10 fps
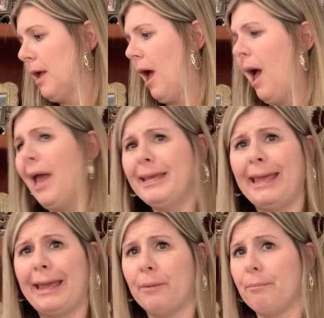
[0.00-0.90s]
I
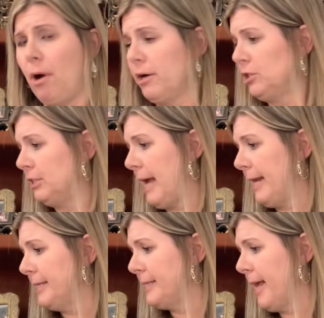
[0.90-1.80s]
can't march, Daddy
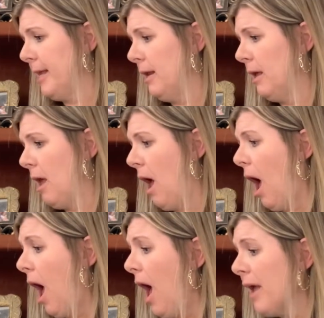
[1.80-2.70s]
said.
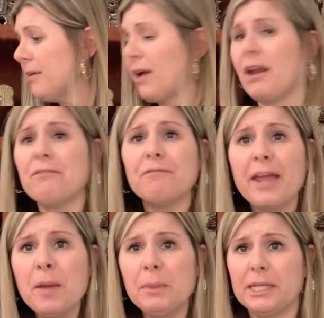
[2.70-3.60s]
I got a
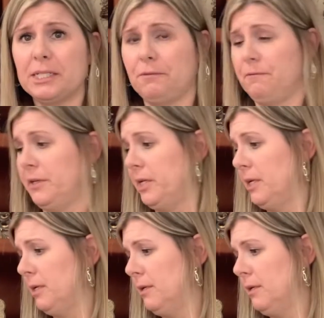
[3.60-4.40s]
family to feed.